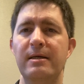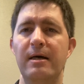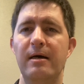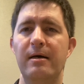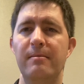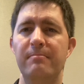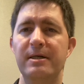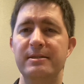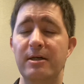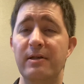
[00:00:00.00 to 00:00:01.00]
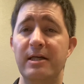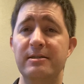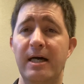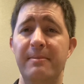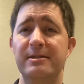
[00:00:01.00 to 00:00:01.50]
Um, but until that
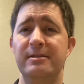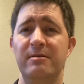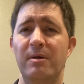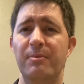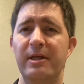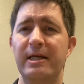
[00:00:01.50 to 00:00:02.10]
time, as I said, remember that